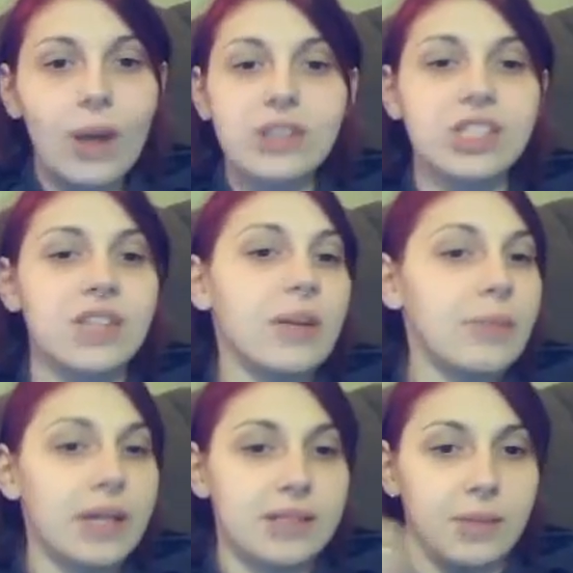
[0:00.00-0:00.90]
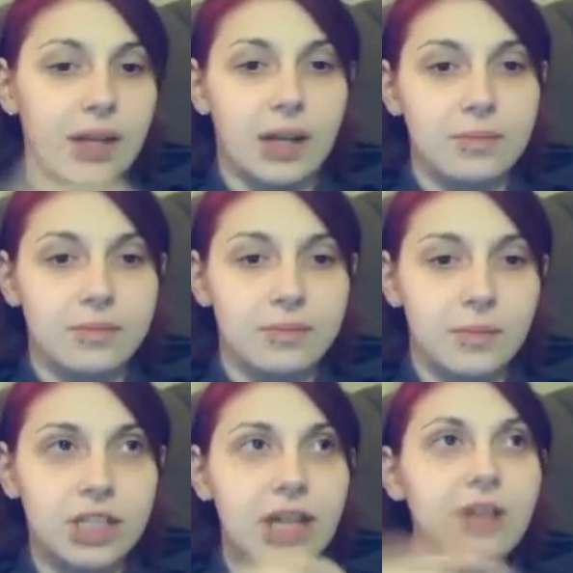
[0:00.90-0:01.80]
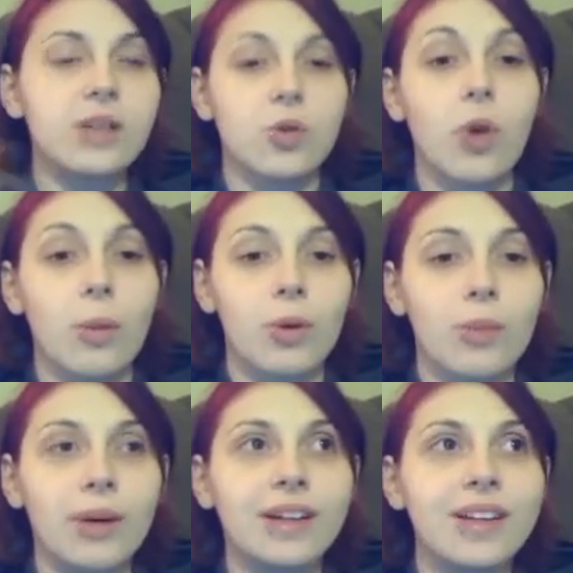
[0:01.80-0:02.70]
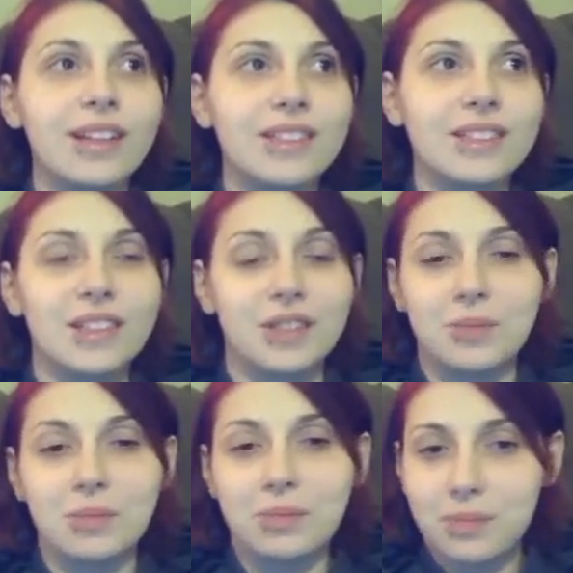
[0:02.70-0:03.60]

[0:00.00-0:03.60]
watch TV and pick something up, which I know is normal, but it's still